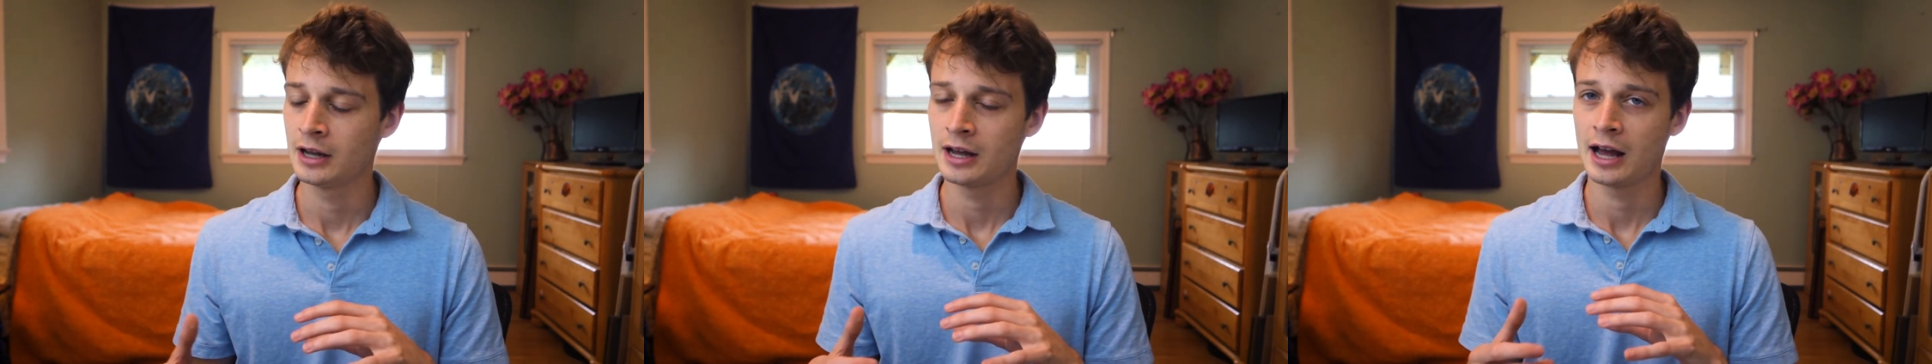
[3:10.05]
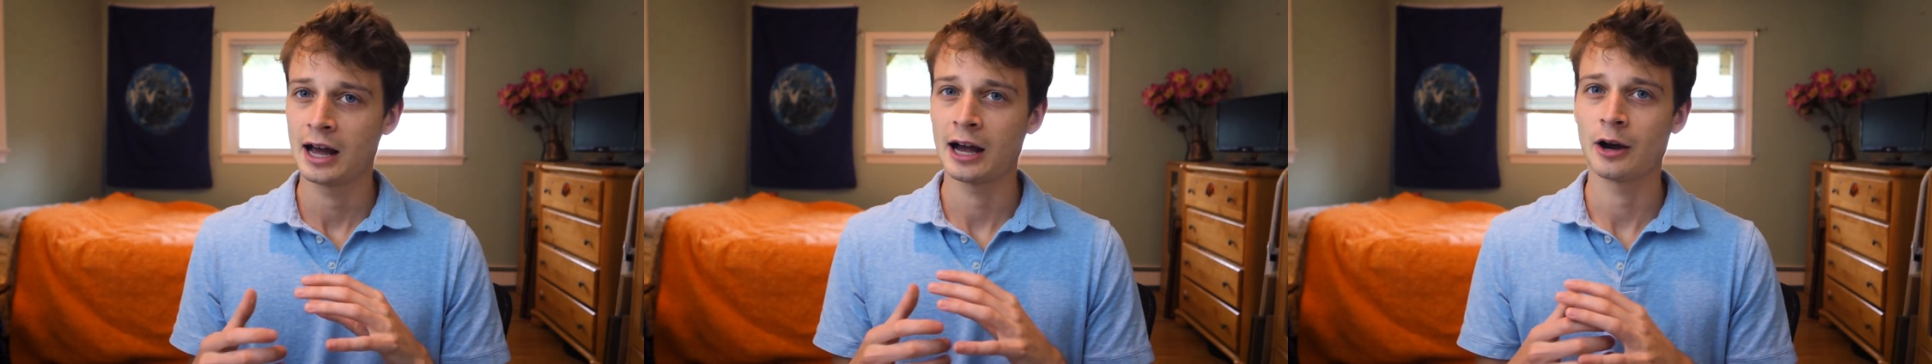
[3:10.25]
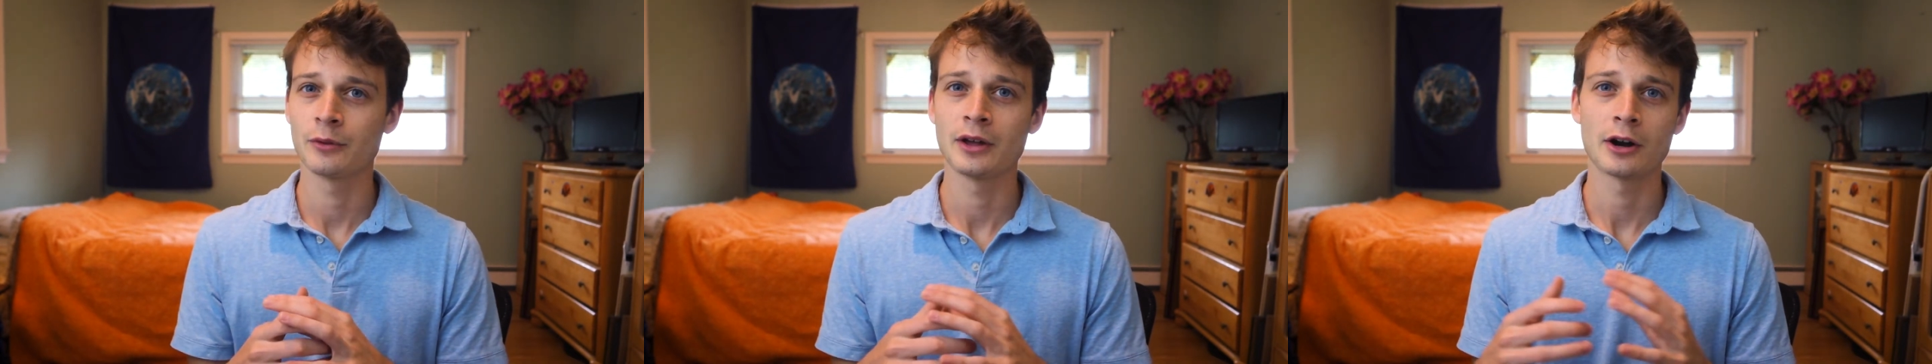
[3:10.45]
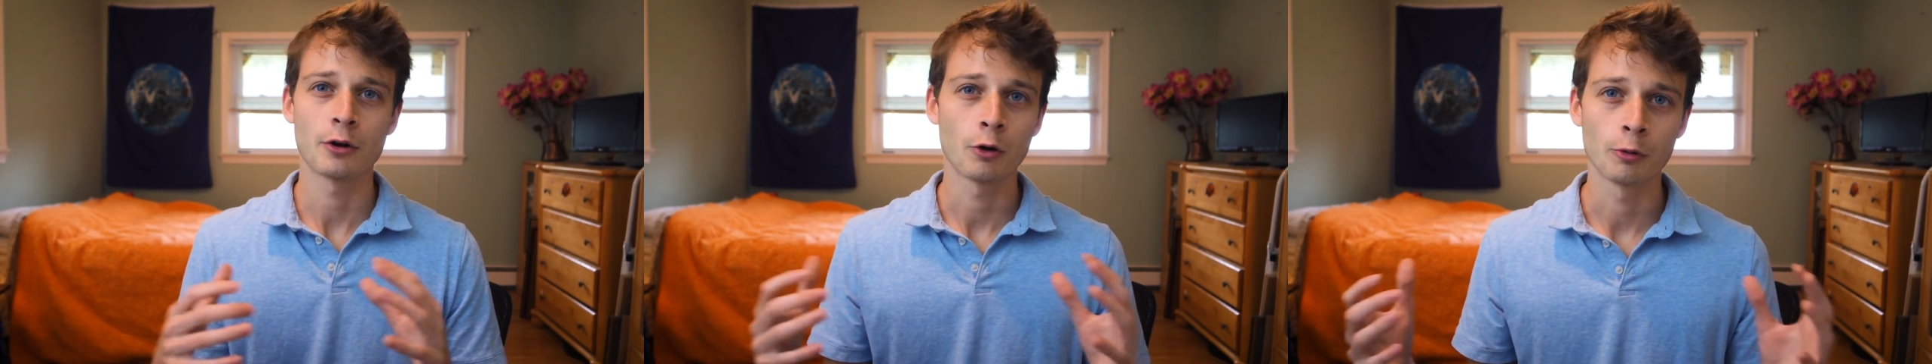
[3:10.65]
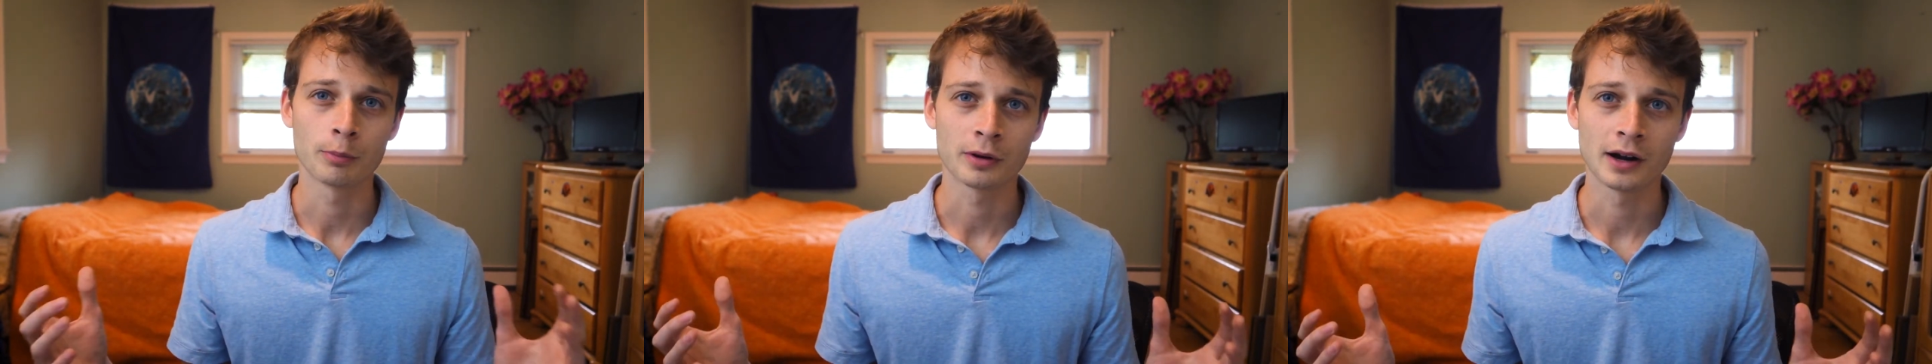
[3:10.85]
how that
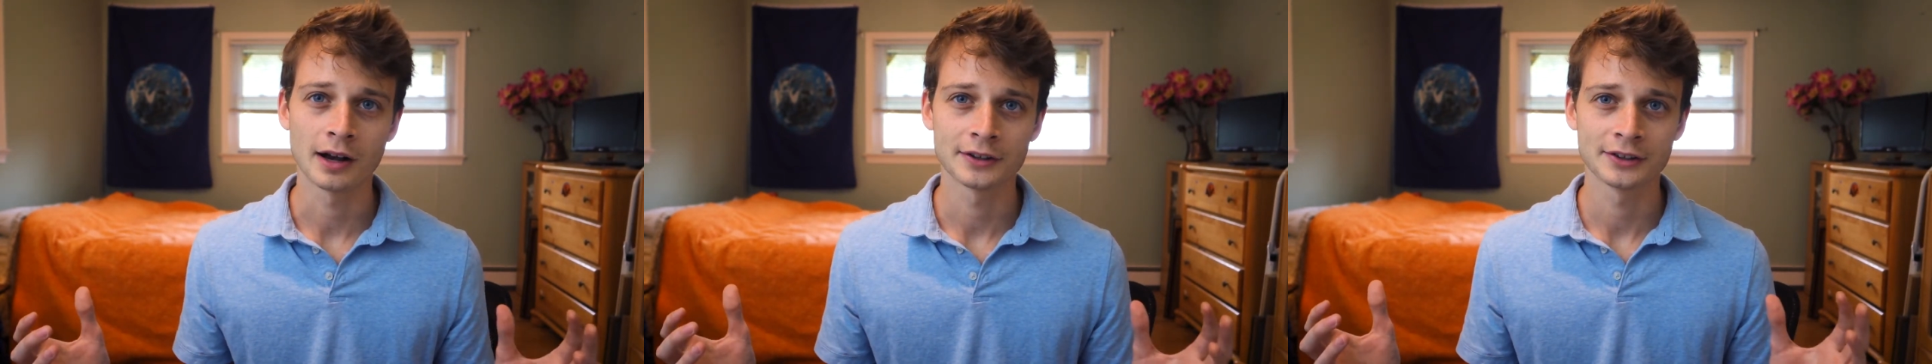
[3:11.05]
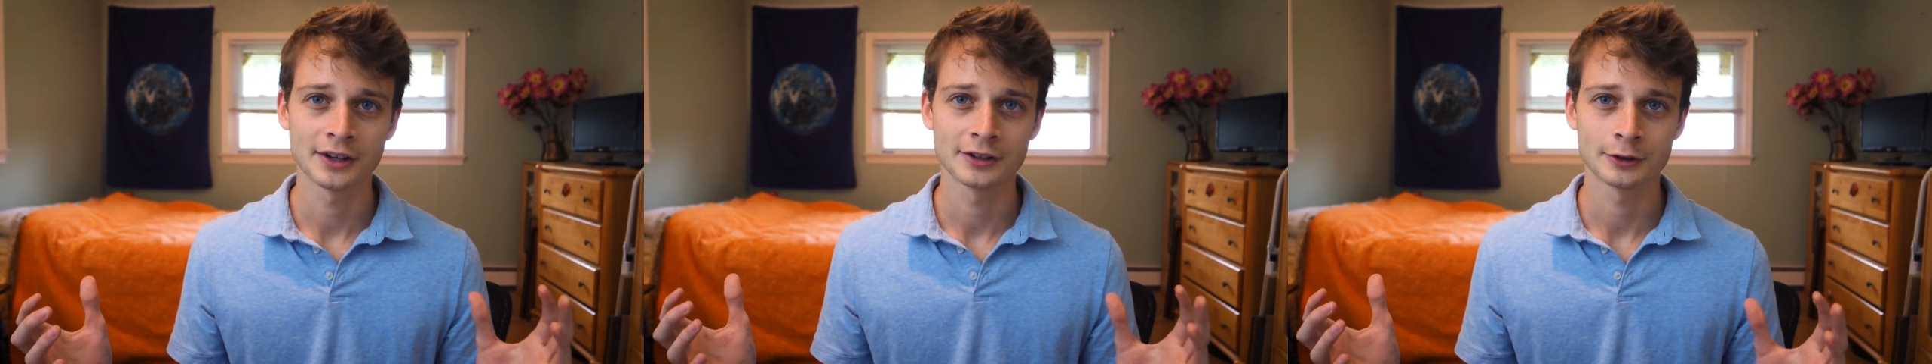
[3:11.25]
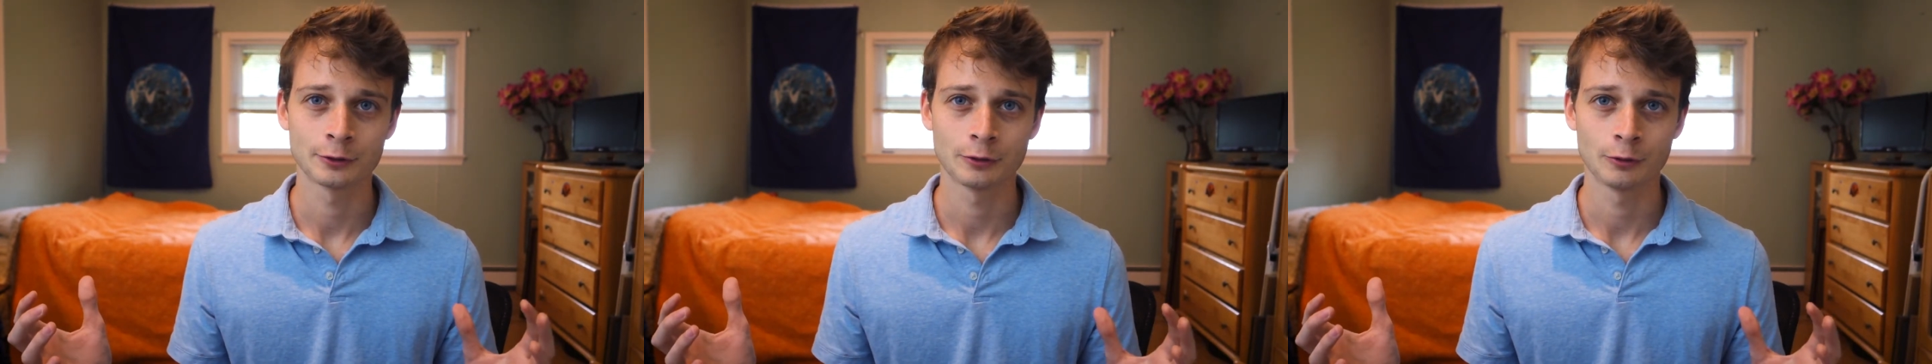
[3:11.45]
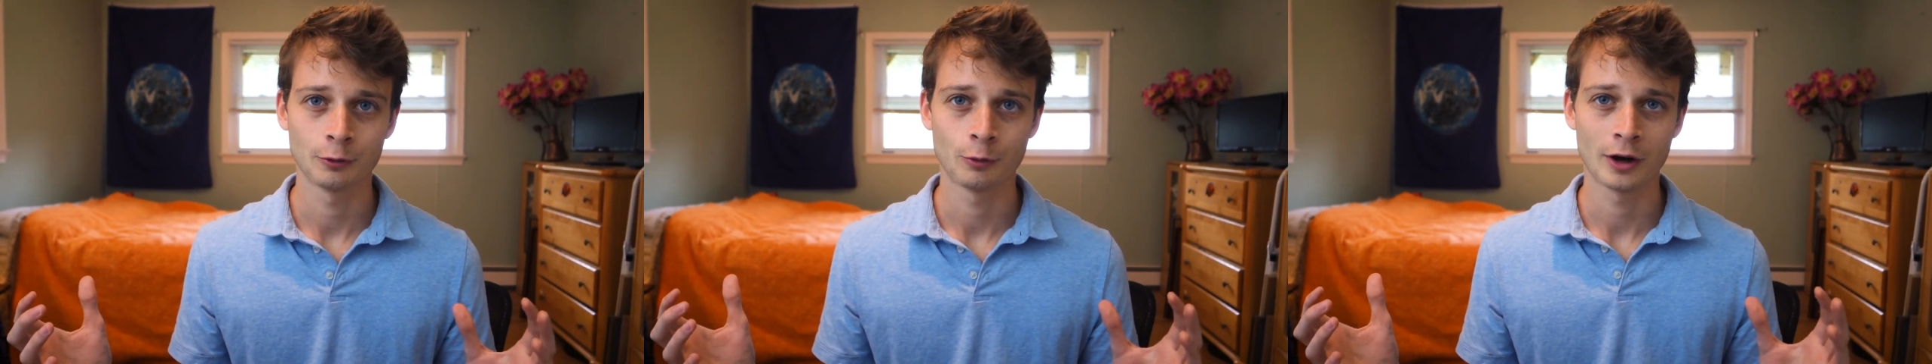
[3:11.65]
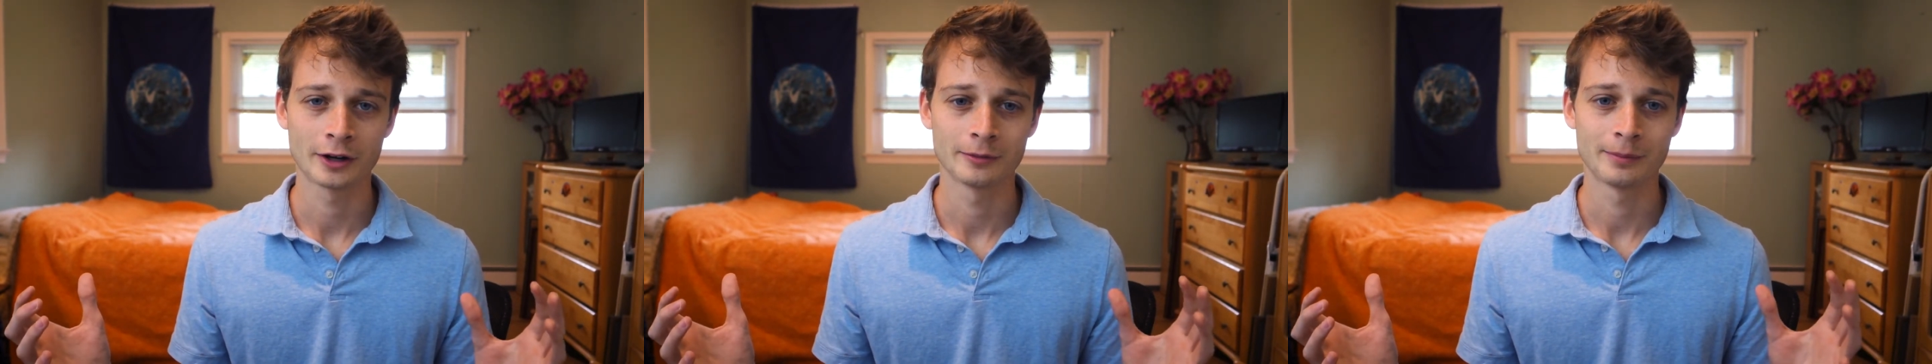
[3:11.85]
whole process
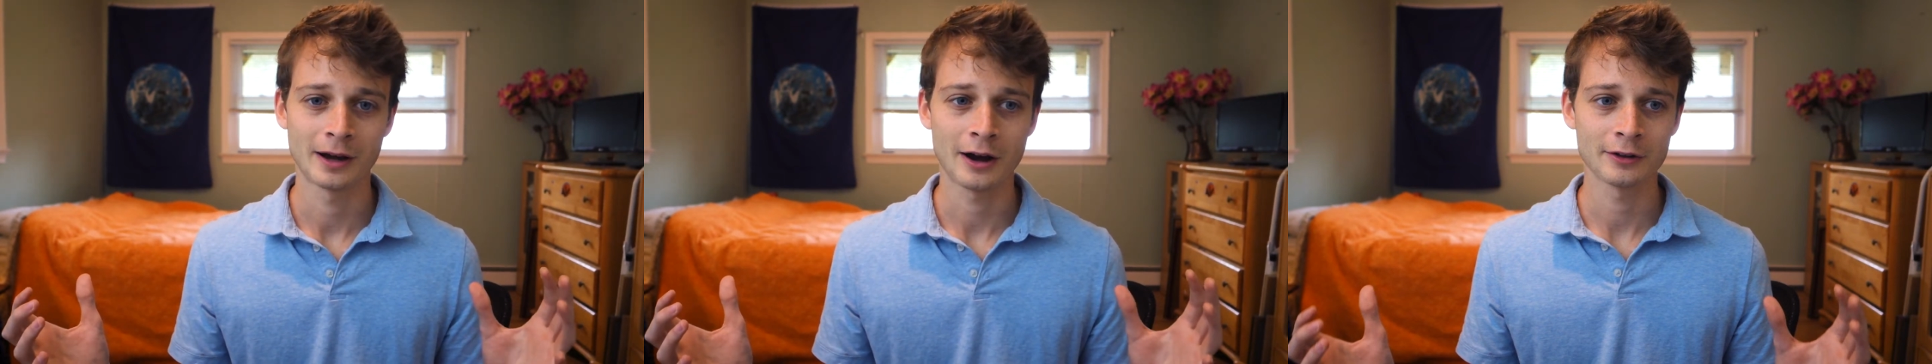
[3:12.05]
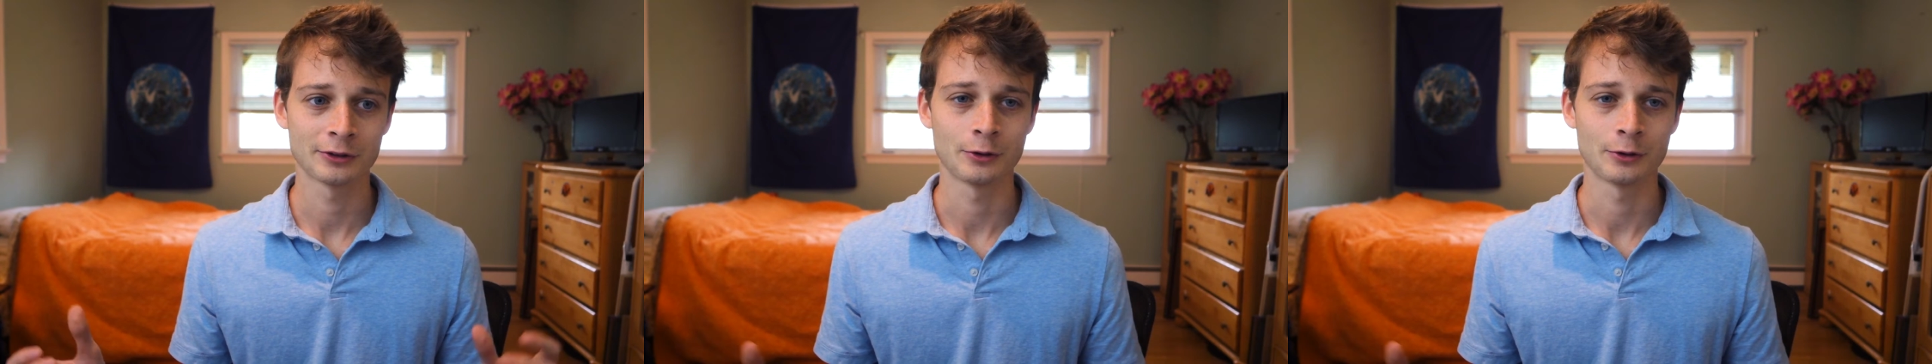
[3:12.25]
went about,